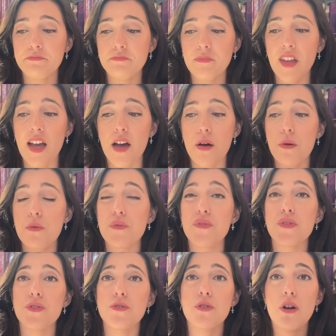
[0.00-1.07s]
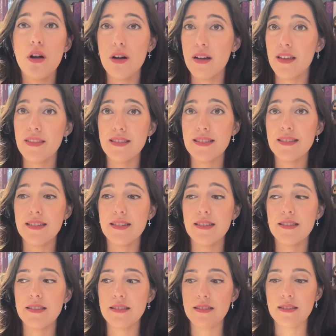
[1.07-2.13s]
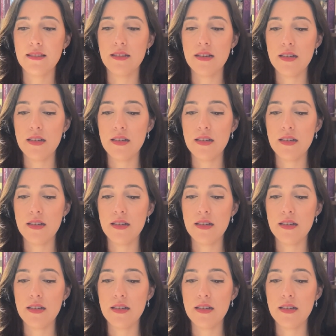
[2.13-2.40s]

how strong this is.